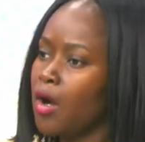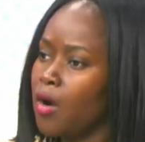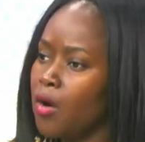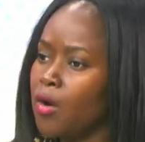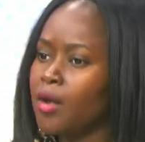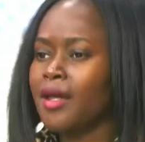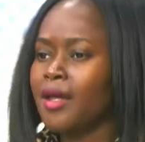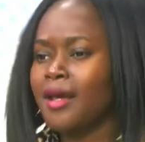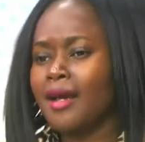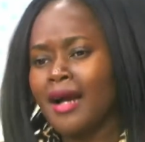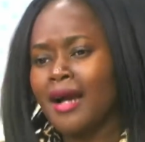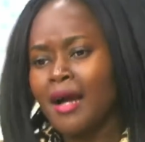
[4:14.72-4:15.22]

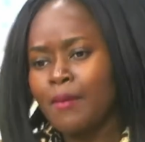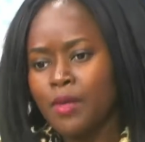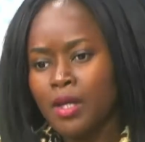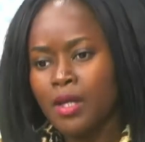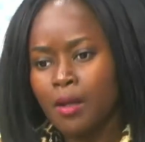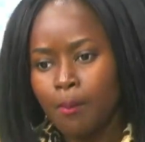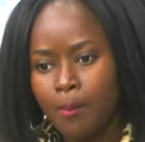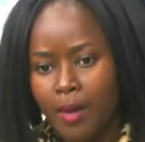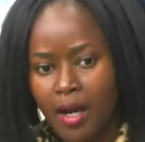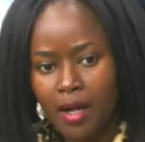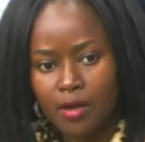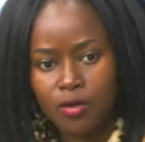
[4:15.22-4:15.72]
Okay,
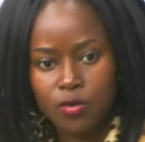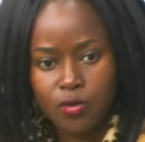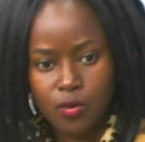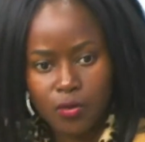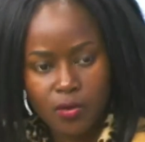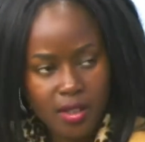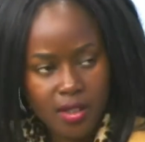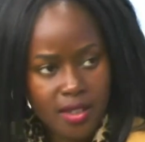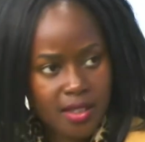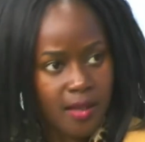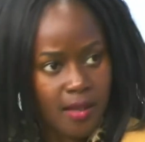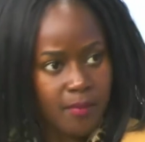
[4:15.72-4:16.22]
coming back to
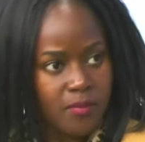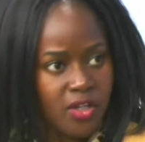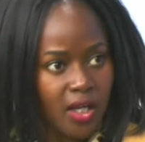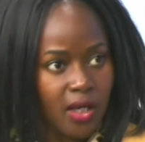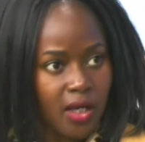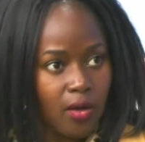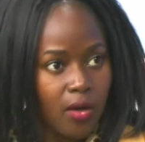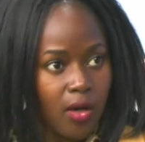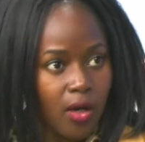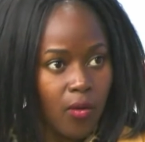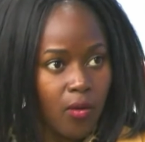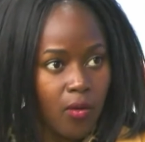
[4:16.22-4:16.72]
the same
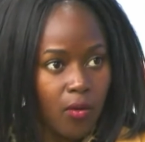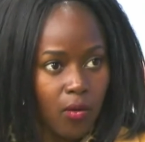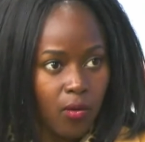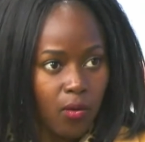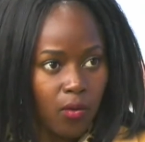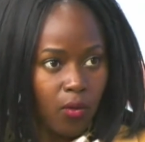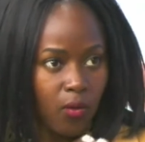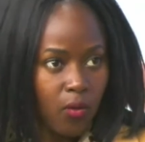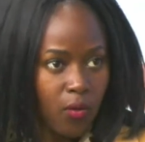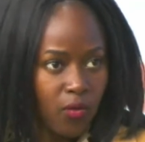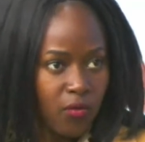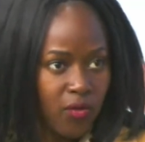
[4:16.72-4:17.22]
Jalang'o
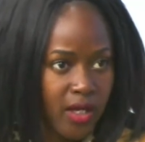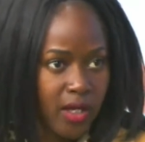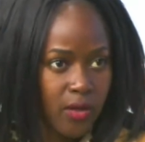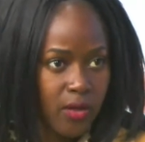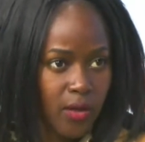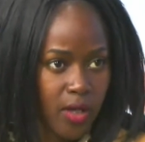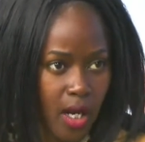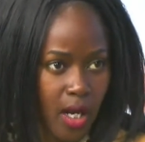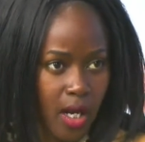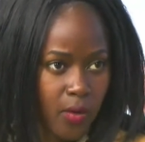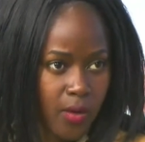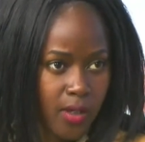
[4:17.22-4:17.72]
uh, who vied
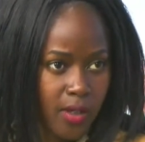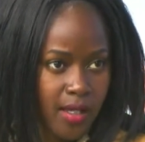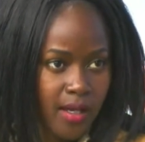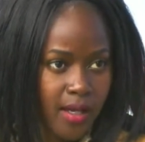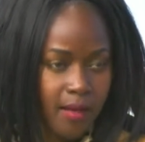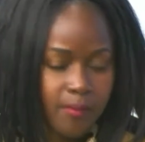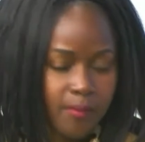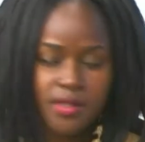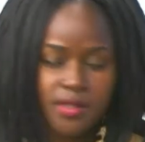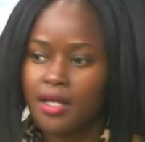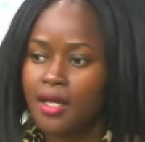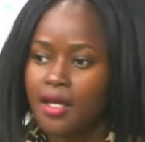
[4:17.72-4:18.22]
on an
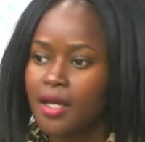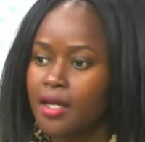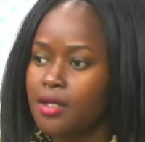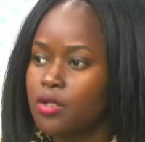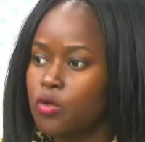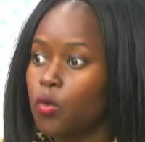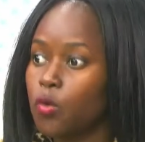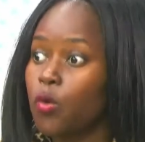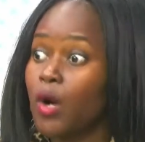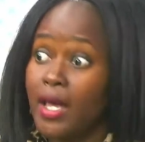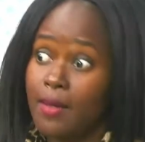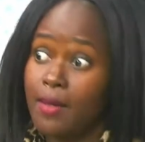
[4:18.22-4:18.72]
ODM ticket,
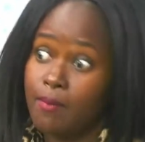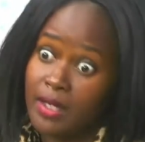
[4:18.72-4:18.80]
who yes.